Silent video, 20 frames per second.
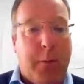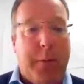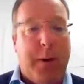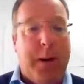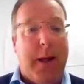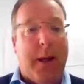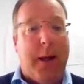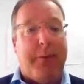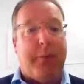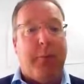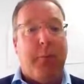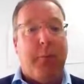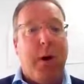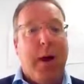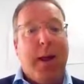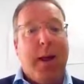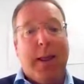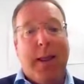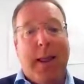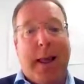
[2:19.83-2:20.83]
from the left, from
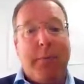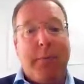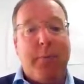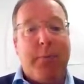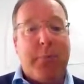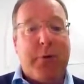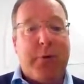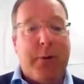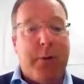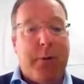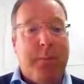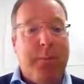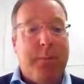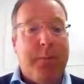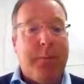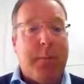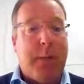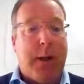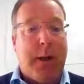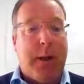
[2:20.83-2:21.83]

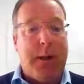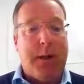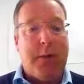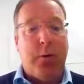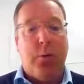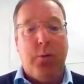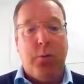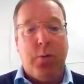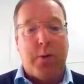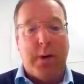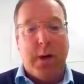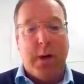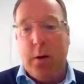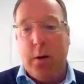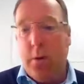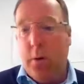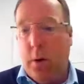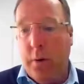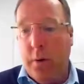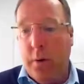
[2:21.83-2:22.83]
Lampsum is also
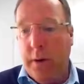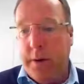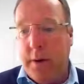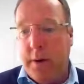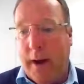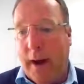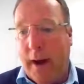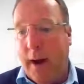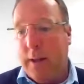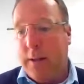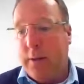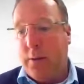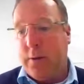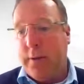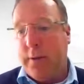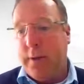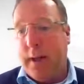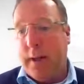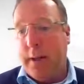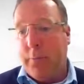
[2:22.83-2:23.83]
on our
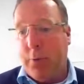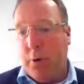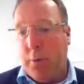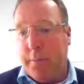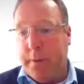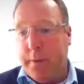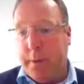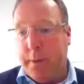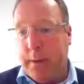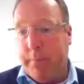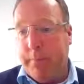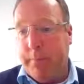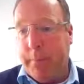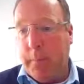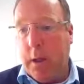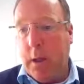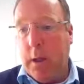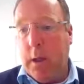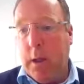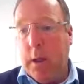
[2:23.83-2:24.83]
Dotted Lake property,
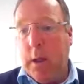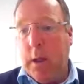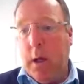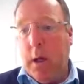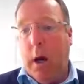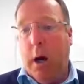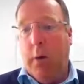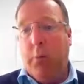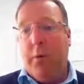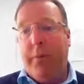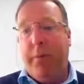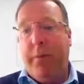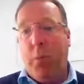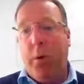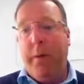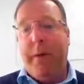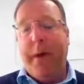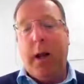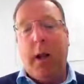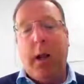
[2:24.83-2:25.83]
and
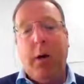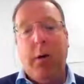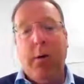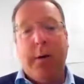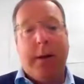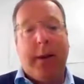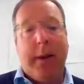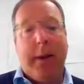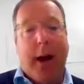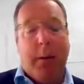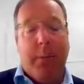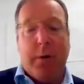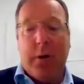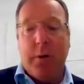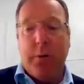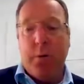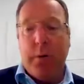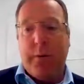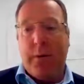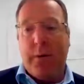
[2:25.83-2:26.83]
we've included that
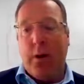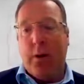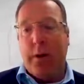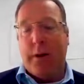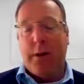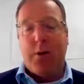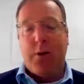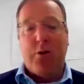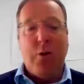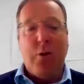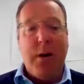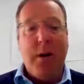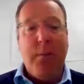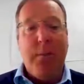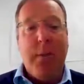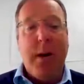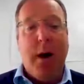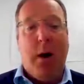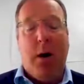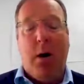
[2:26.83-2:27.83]
because we've got
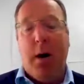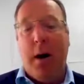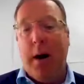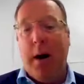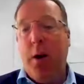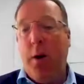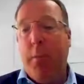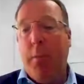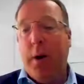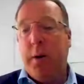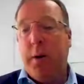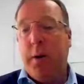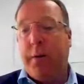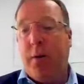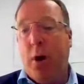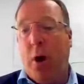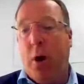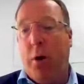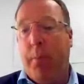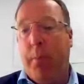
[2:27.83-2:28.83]
extremely high
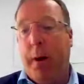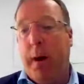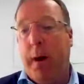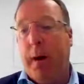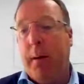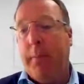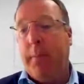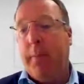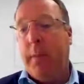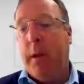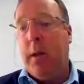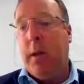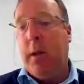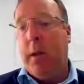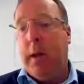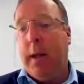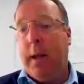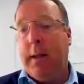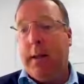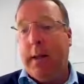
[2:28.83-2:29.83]
anomalous copper
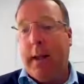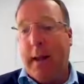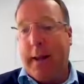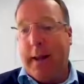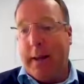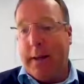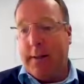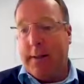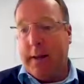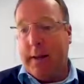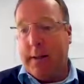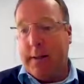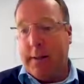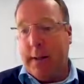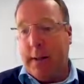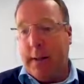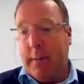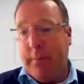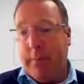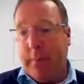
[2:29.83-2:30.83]
in the Lake
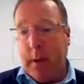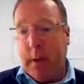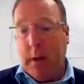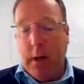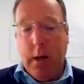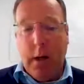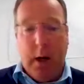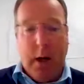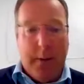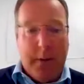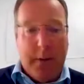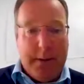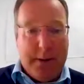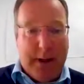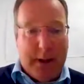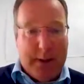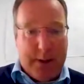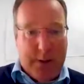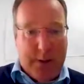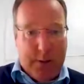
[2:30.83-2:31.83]
Sedza.
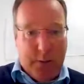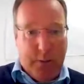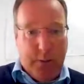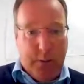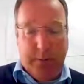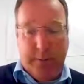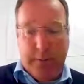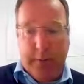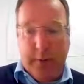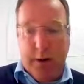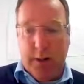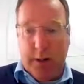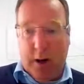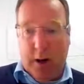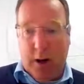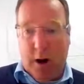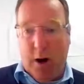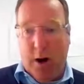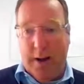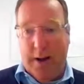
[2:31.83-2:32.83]
It's actually sort of the
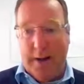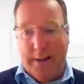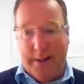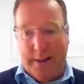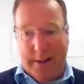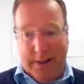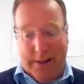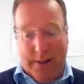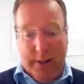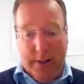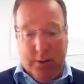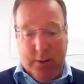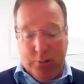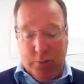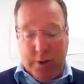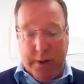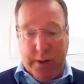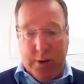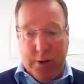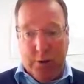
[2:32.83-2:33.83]
third highest in the
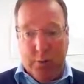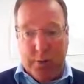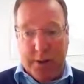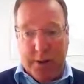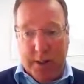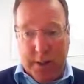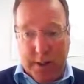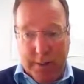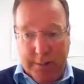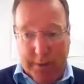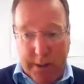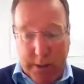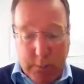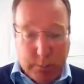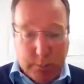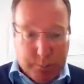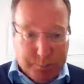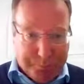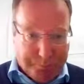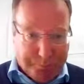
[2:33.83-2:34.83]
regional survey,
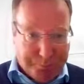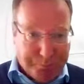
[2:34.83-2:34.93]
